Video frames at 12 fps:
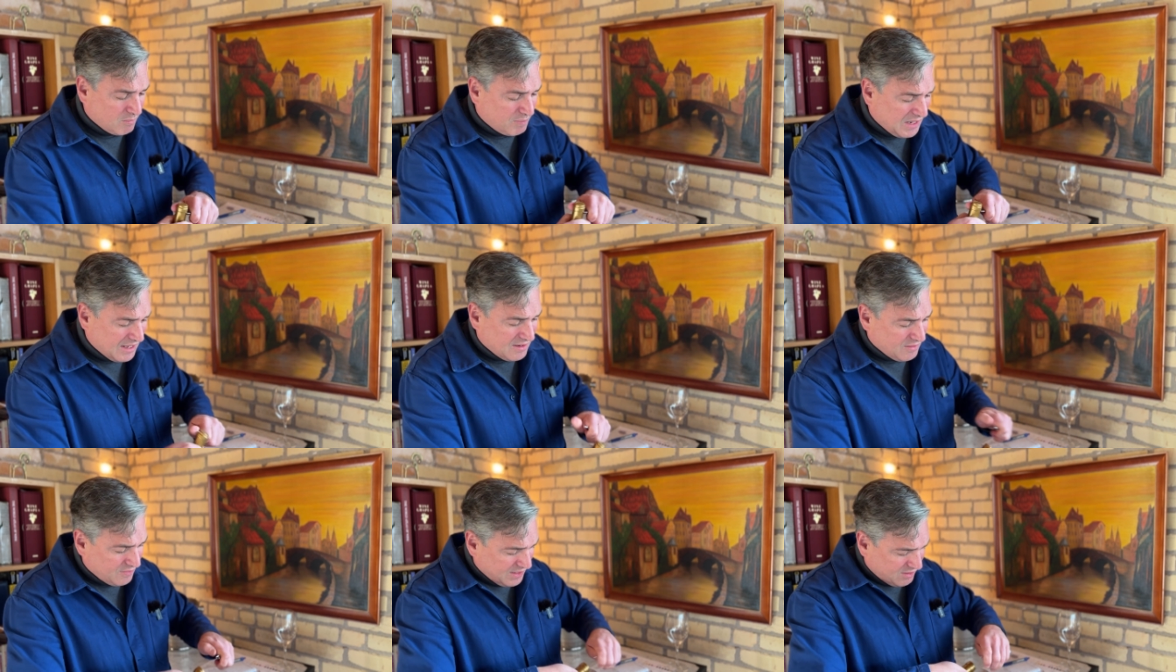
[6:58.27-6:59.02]
but
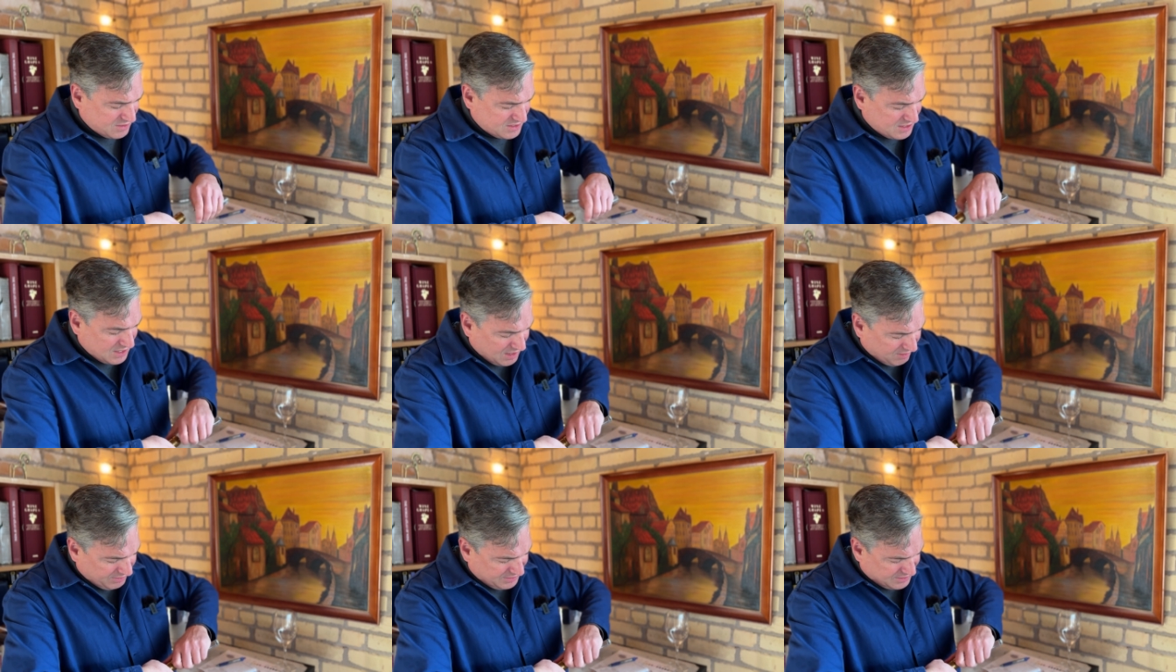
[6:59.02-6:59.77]
they're
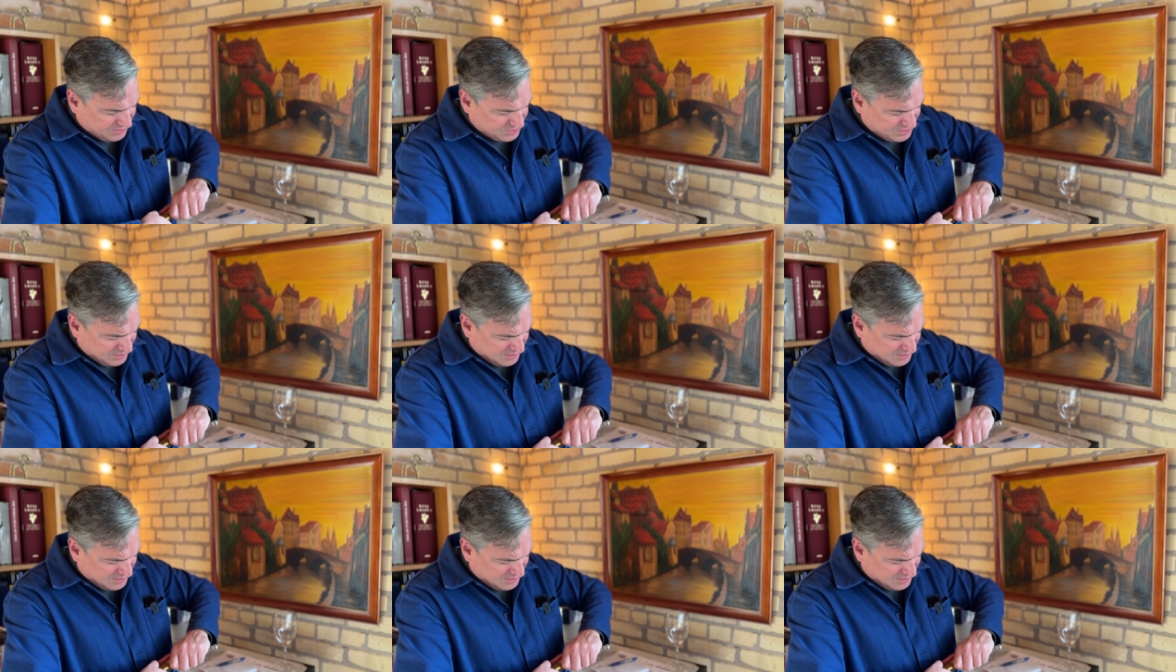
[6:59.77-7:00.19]
telling us